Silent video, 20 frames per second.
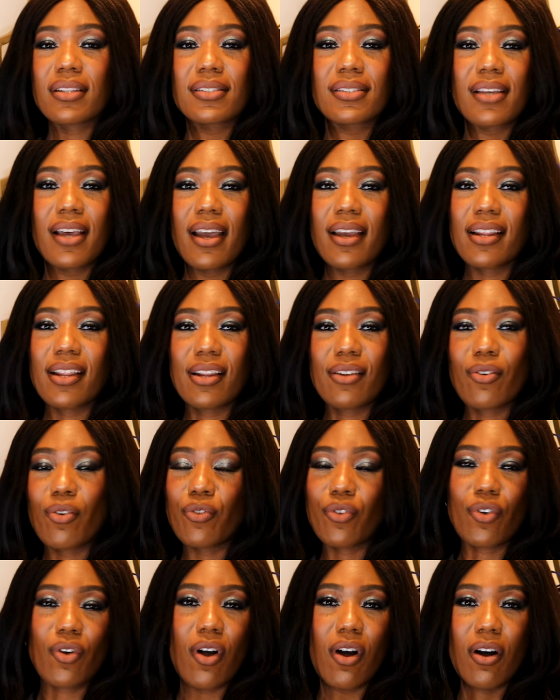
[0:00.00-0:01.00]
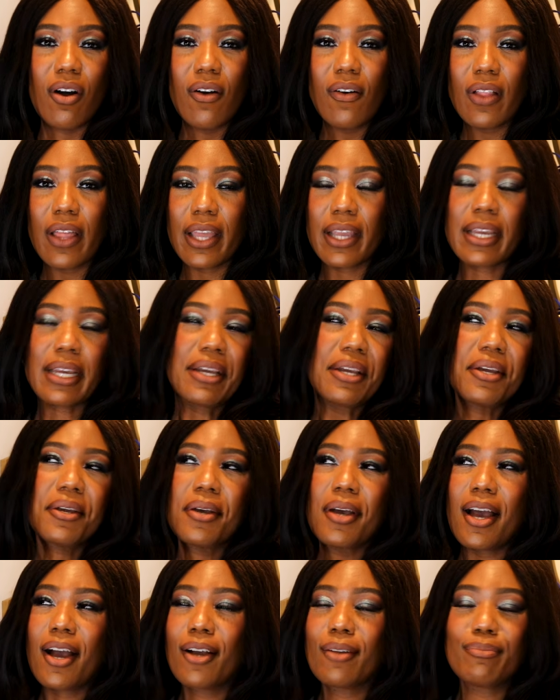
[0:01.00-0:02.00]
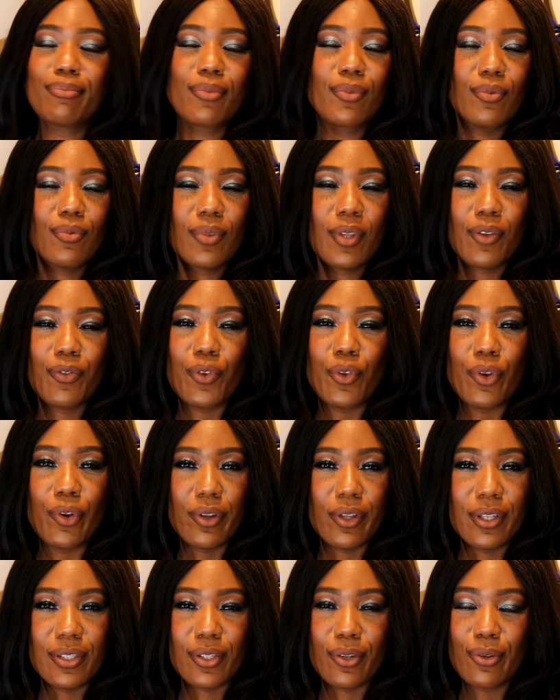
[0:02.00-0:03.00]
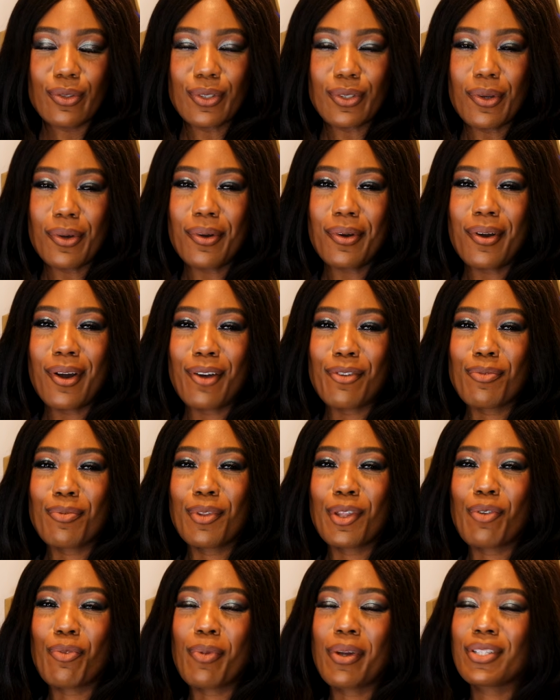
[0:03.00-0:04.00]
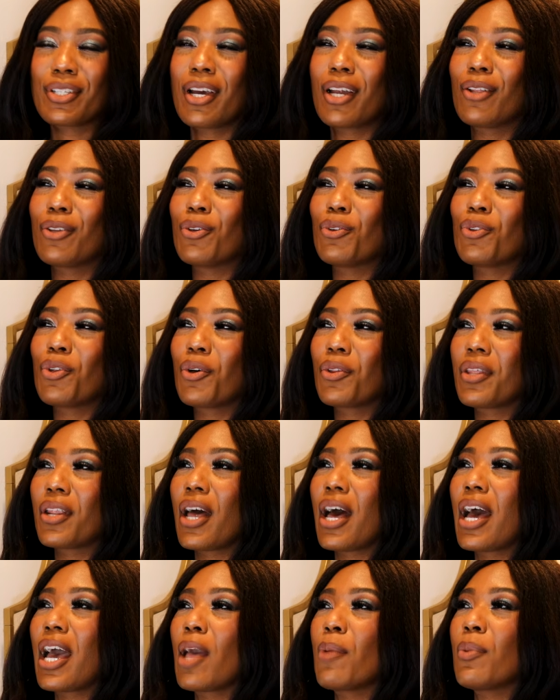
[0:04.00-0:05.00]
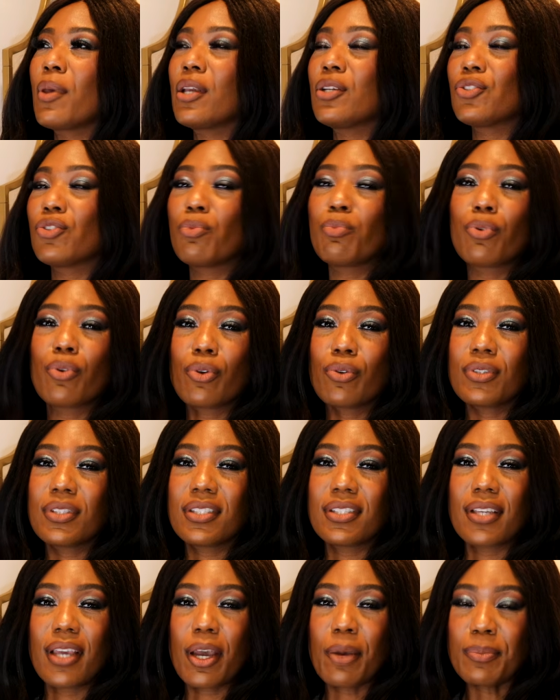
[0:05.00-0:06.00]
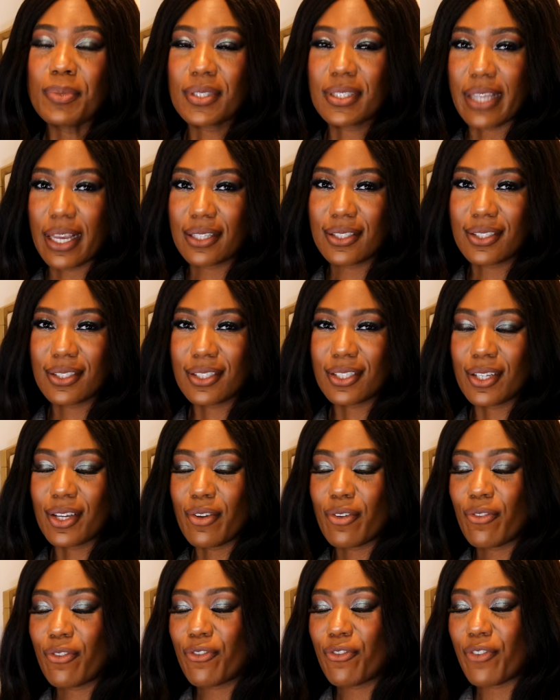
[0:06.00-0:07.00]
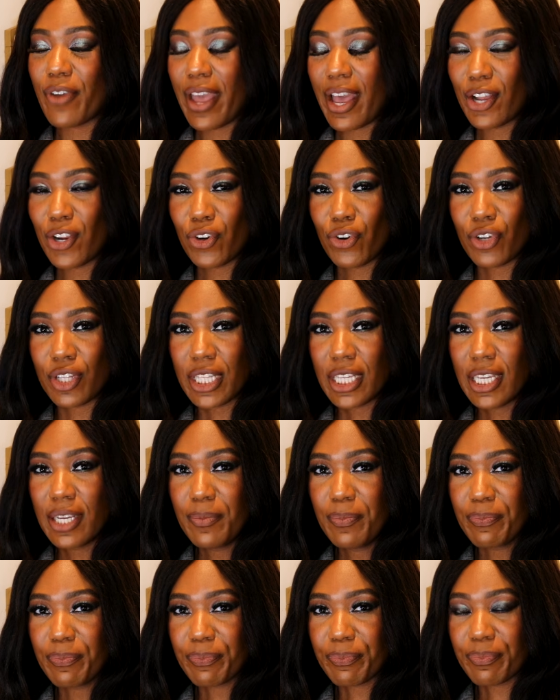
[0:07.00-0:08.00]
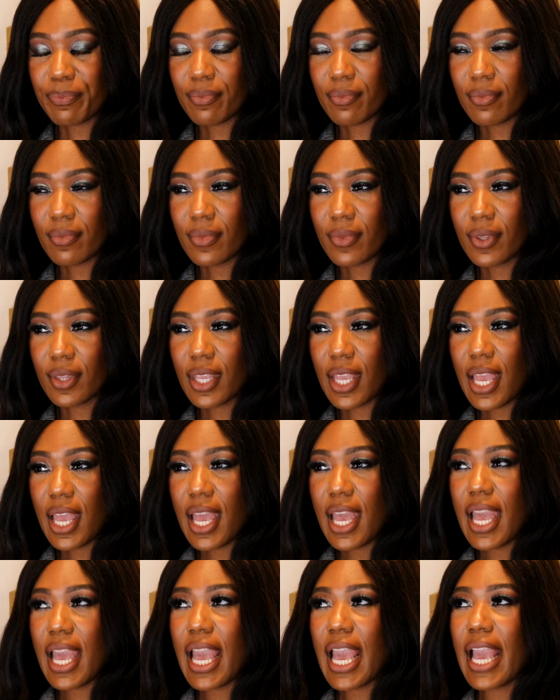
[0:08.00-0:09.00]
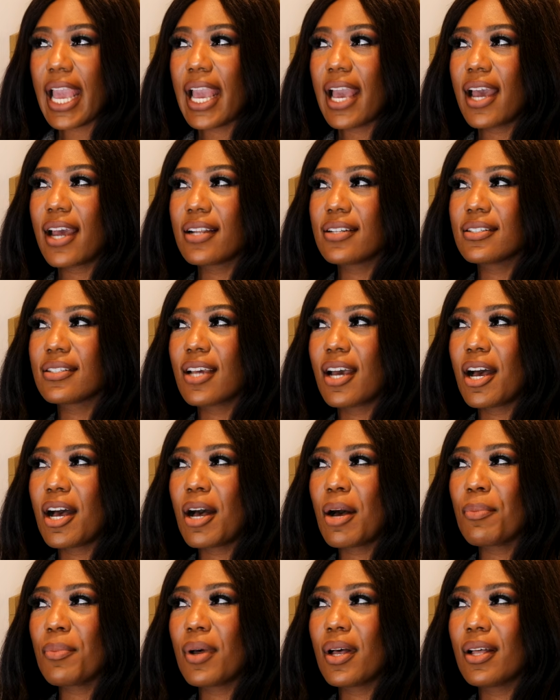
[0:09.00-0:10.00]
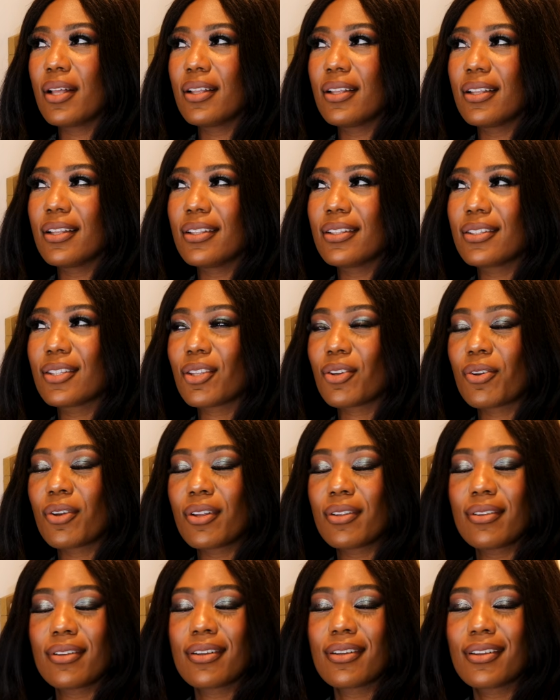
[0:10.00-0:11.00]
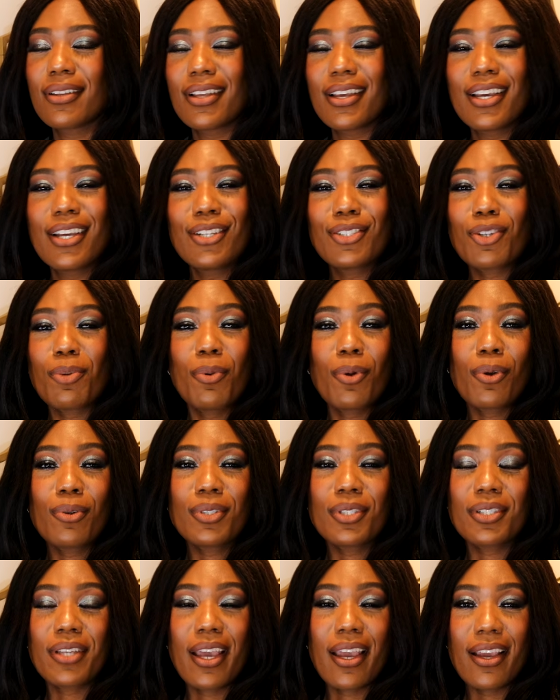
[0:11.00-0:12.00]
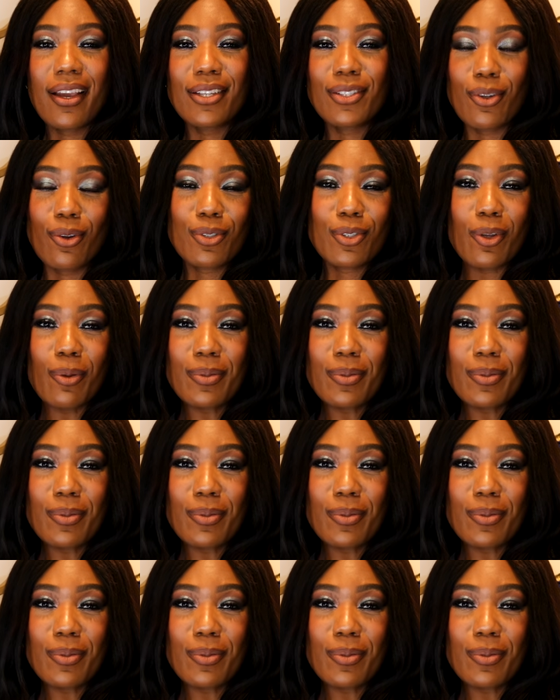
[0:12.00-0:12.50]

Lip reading: design overall. Like, if you girlies also are familiar with my channel, you know that I'm a Jean Paul Gaultier obsessed fangirly. And Jean Paul Gaultier is also